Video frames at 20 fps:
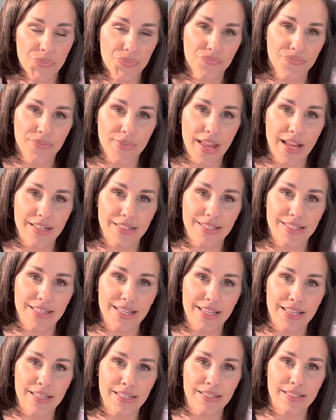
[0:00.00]

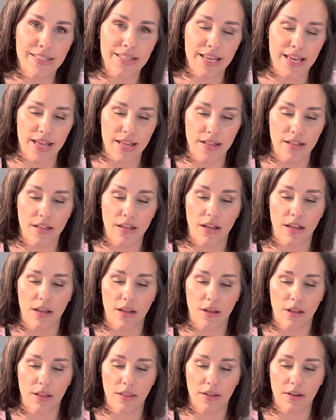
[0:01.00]
seeds in
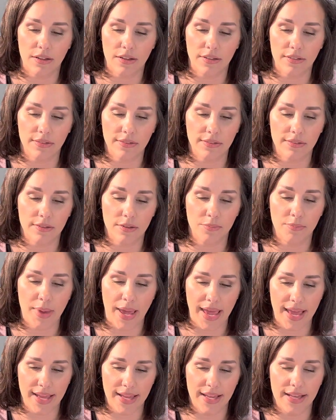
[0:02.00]
little
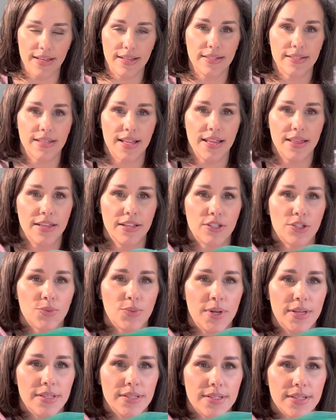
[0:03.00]
baggies, and this
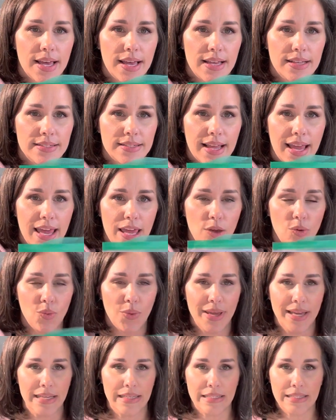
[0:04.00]
one says 8
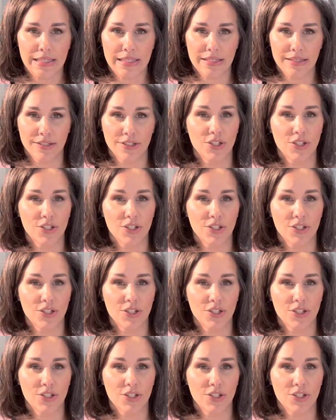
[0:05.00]
weeks.